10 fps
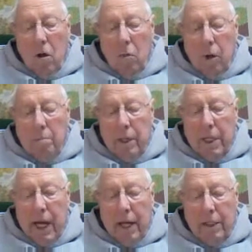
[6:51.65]
One
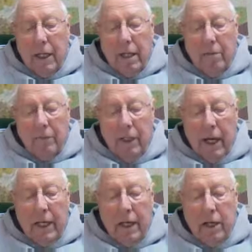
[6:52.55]
battalion of
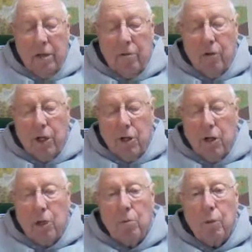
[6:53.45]
900
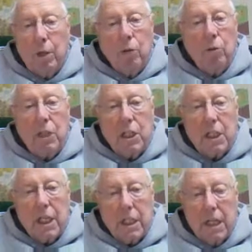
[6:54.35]
returned with only
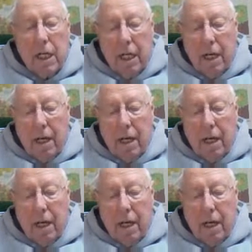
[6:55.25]
60.